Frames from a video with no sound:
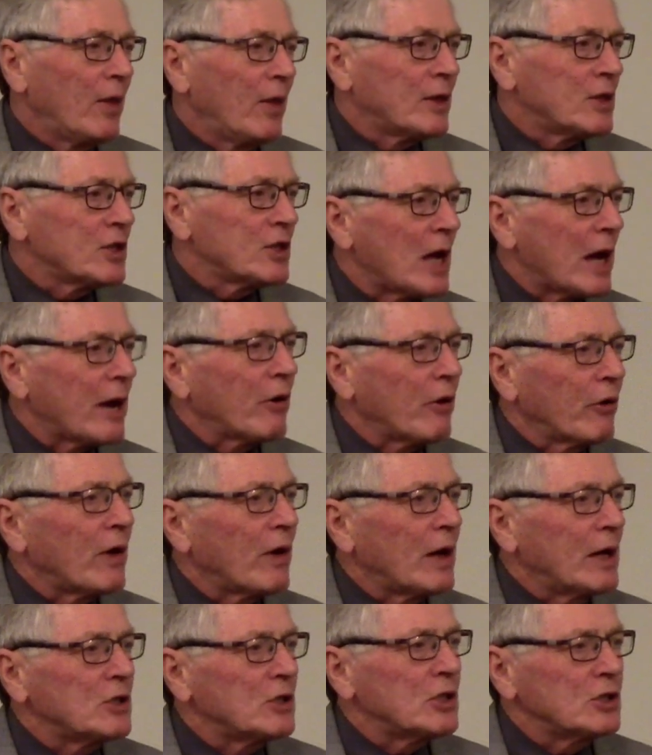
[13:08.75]
the
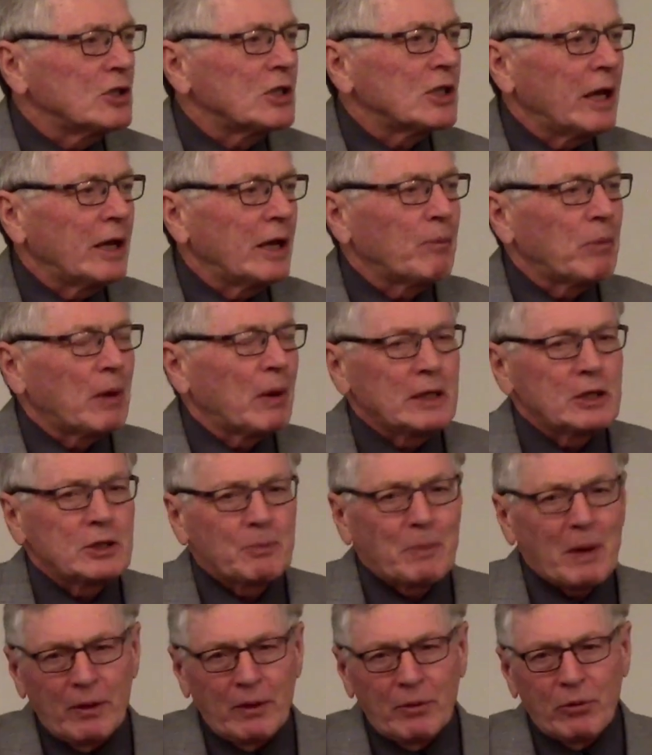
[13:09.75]
sacrifices take place.
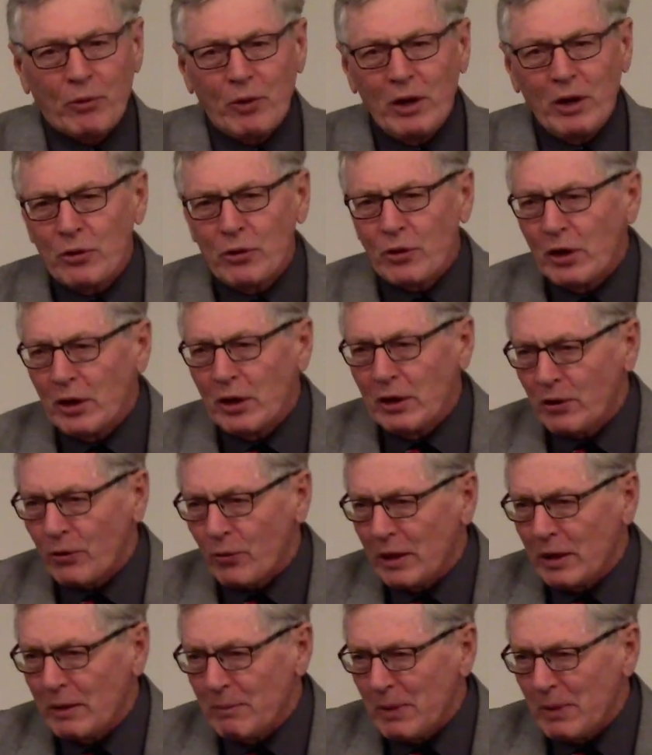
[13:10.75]
But in 333